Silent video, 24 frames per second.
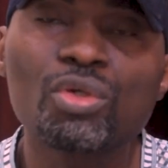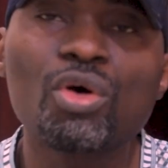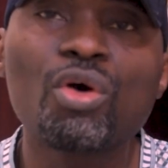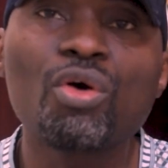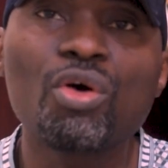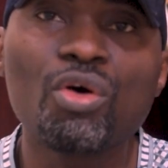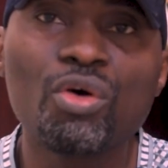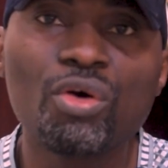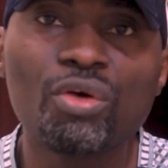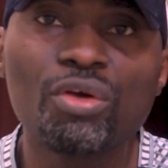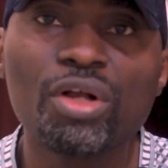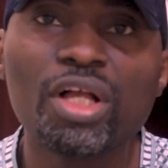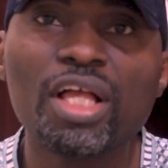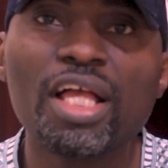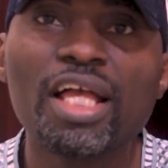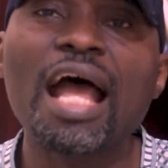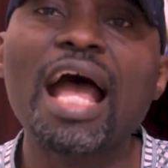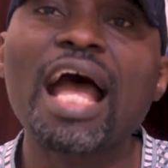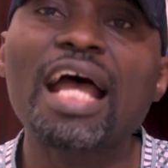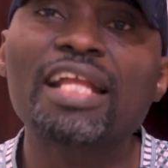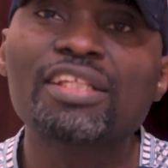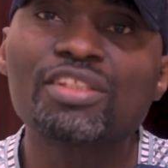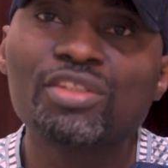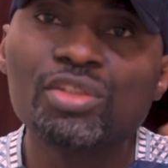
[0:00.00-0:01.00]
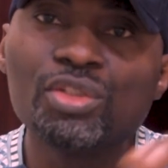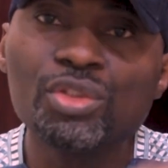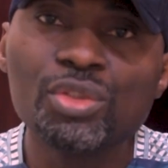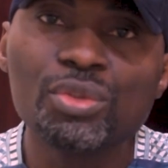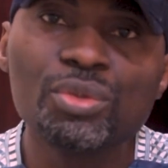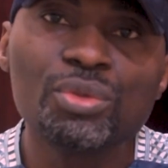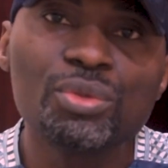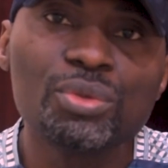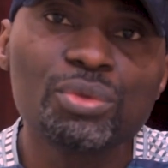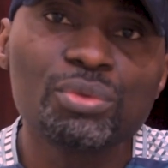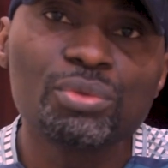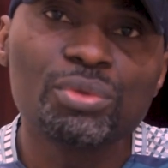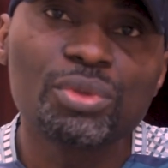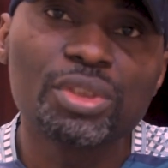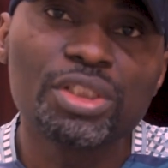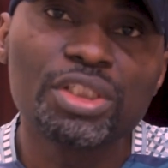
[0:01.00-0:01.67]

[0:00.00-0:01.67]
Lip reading: or add new